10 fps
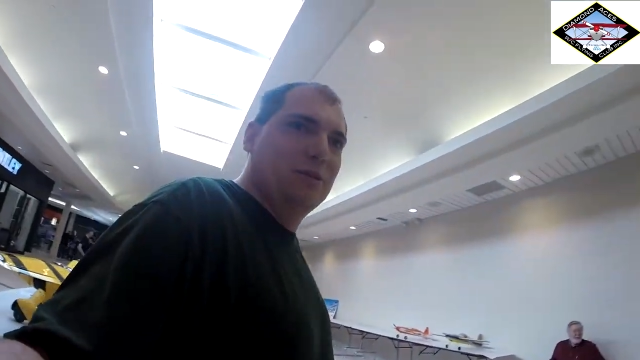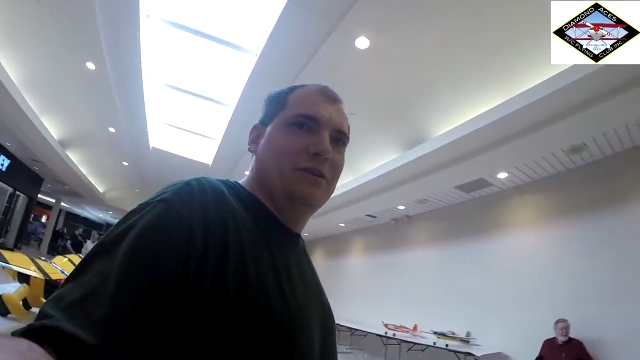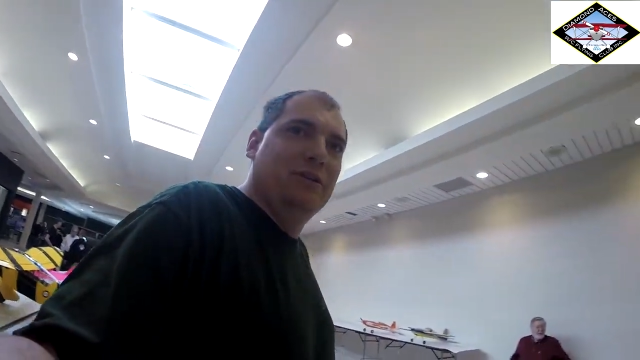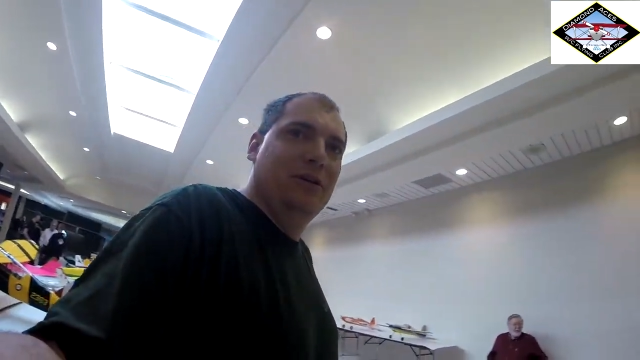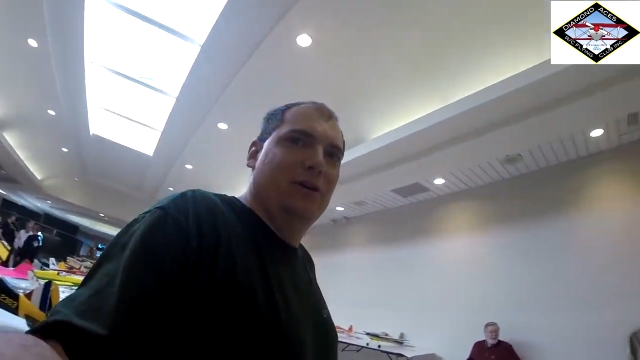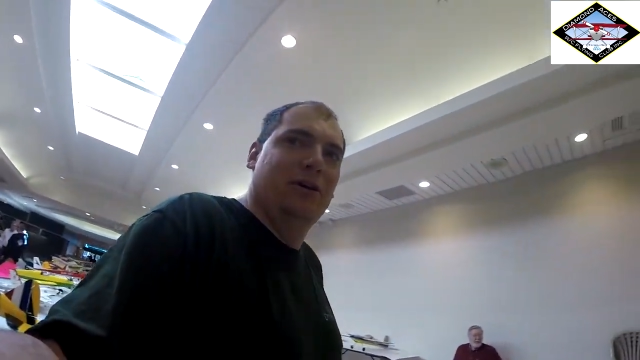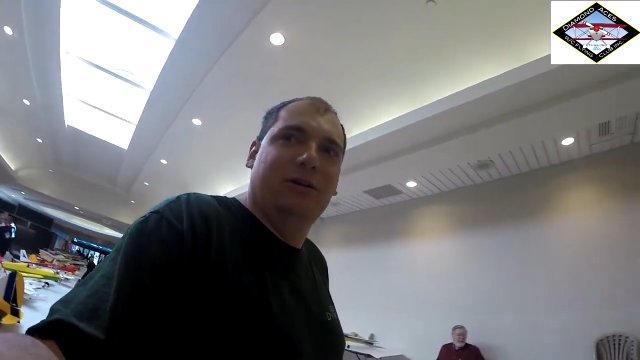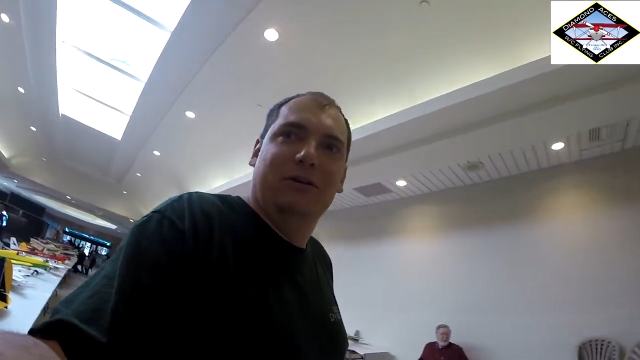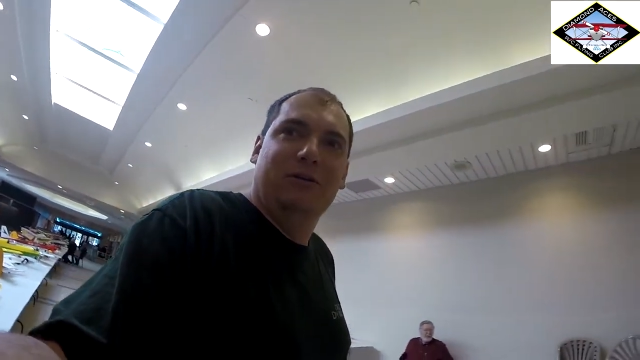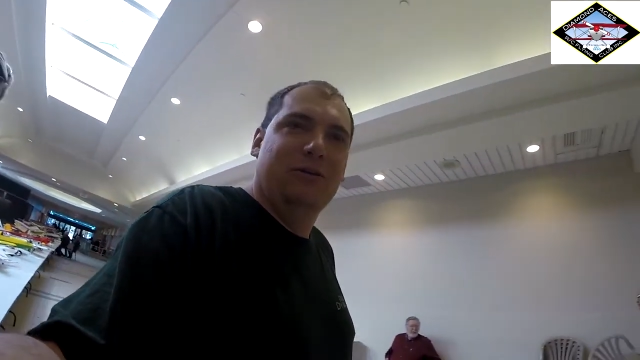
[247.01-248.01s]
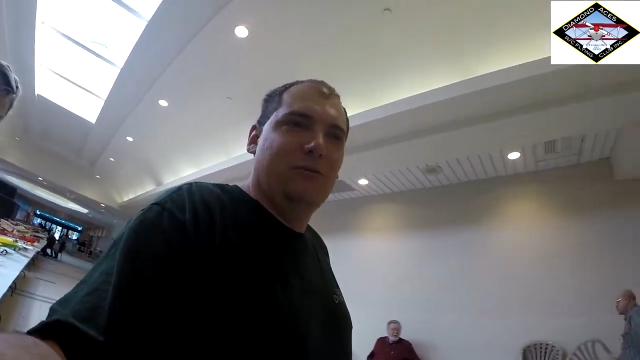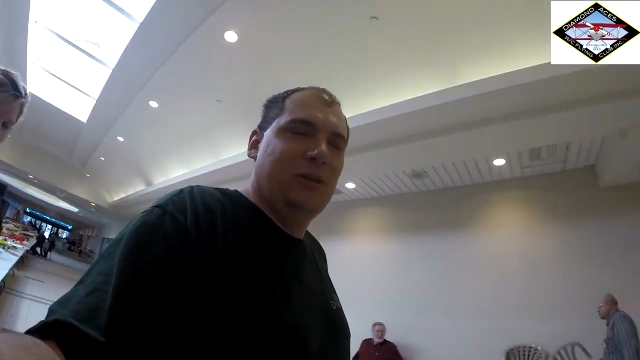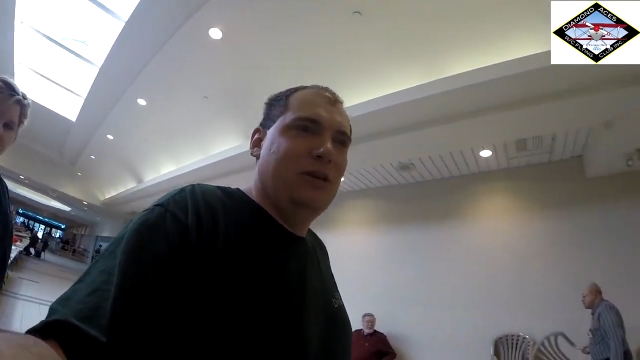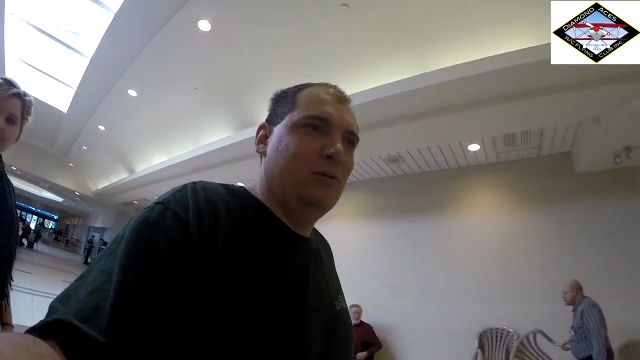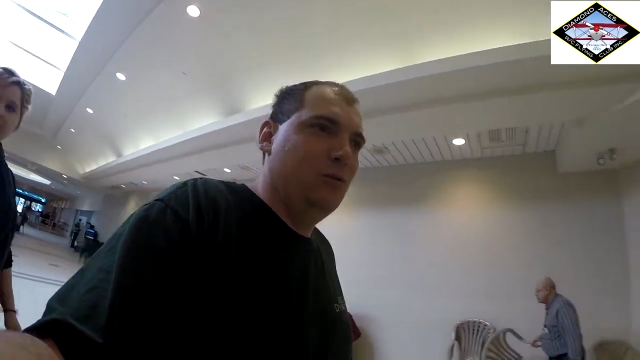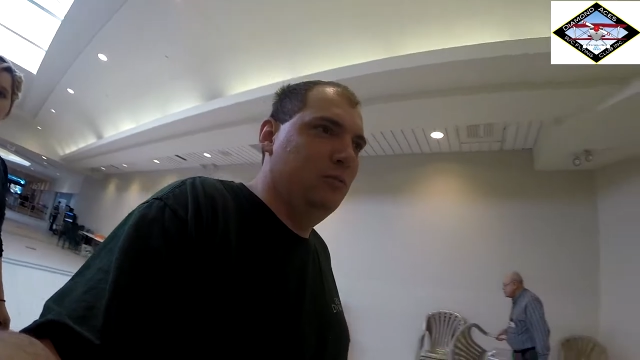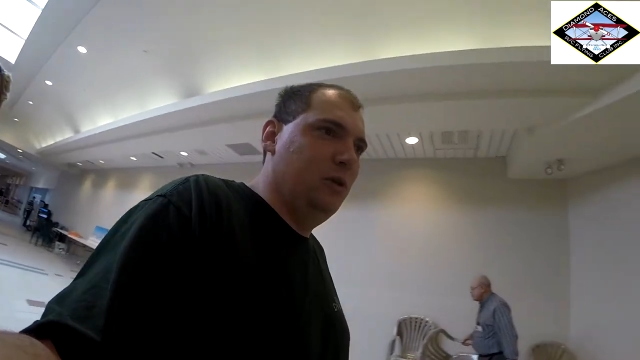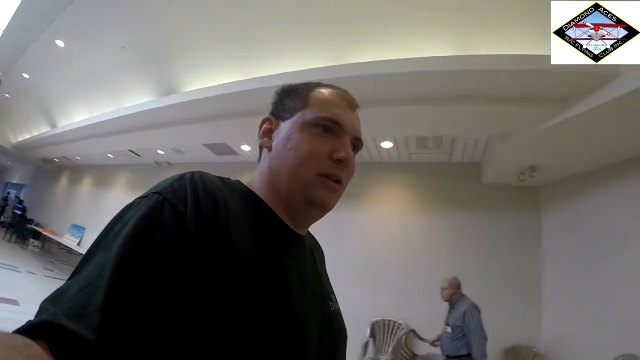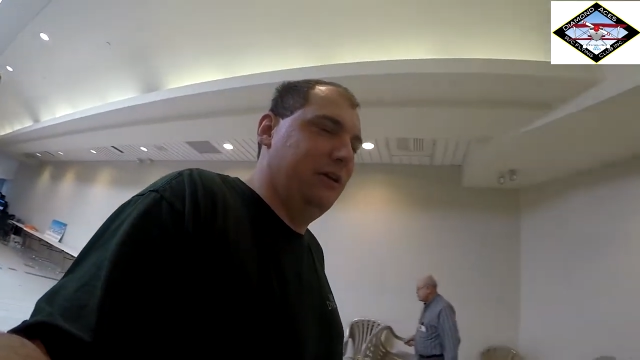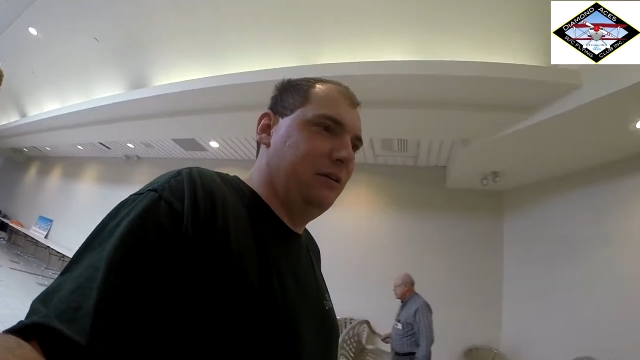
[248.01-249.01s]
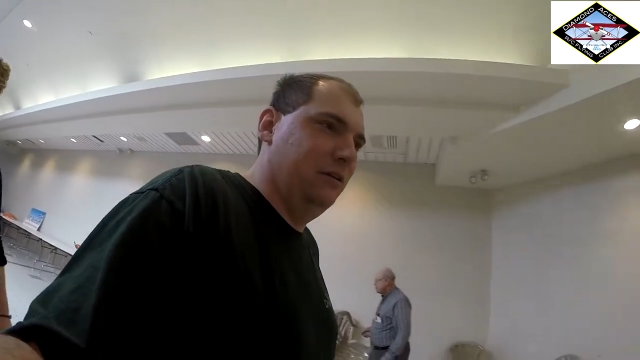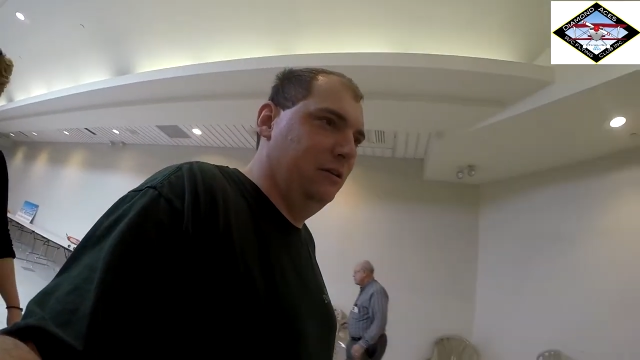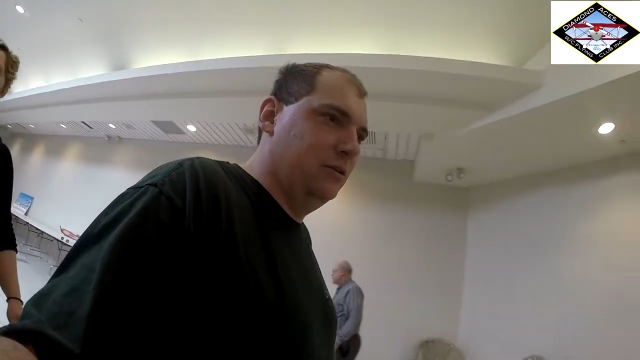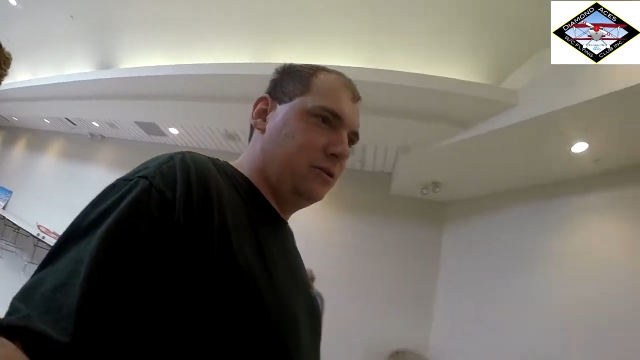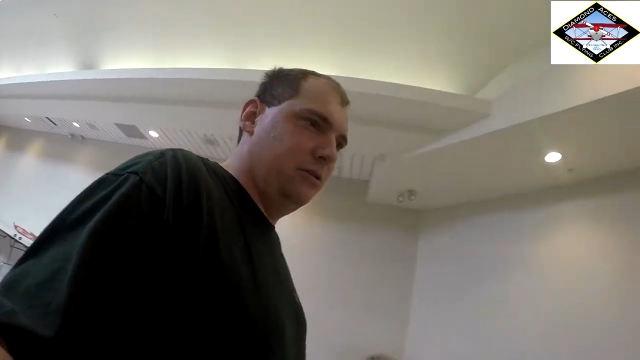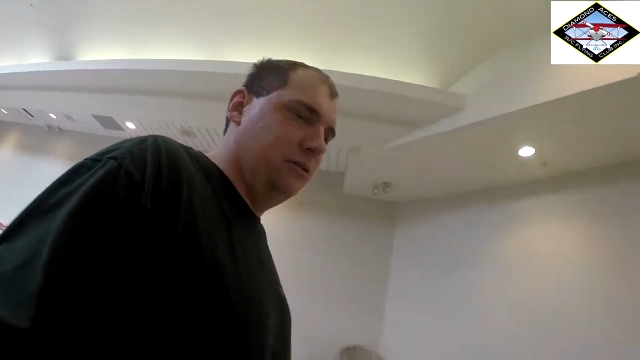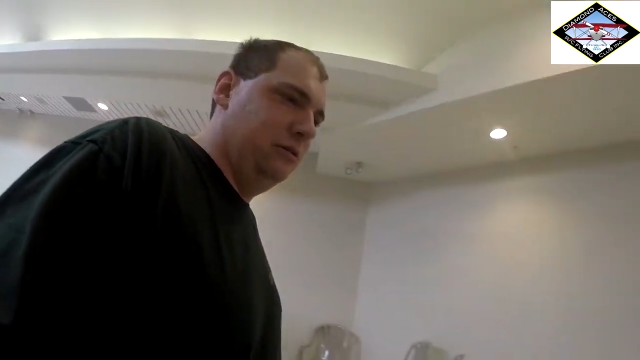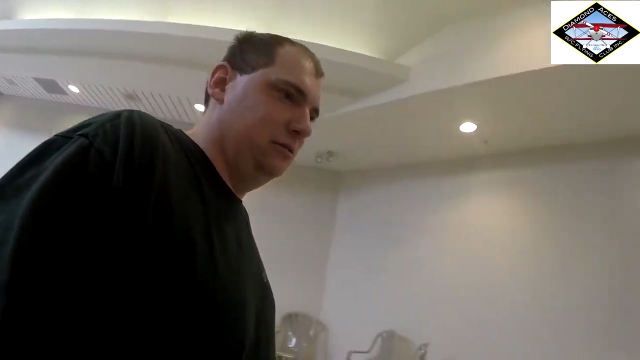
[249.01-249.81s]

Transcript: kind of plan would be like an intro.